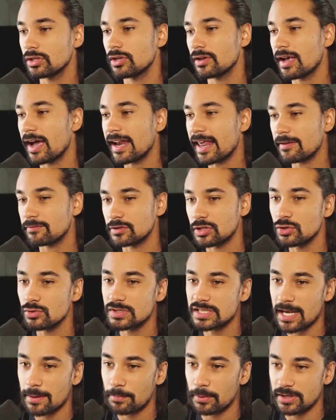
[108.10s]
gotta have two
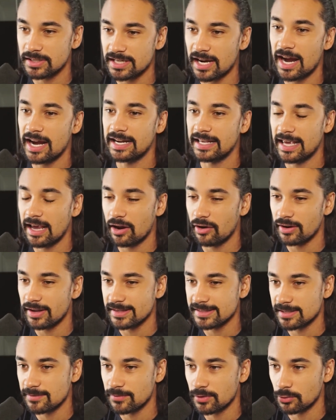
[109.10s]
separate dining
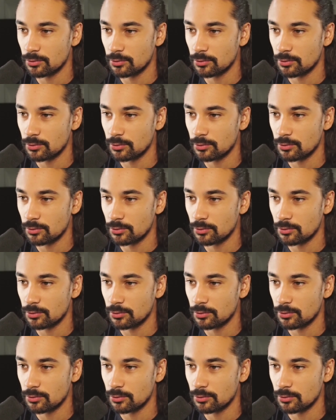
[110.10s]
areas if you're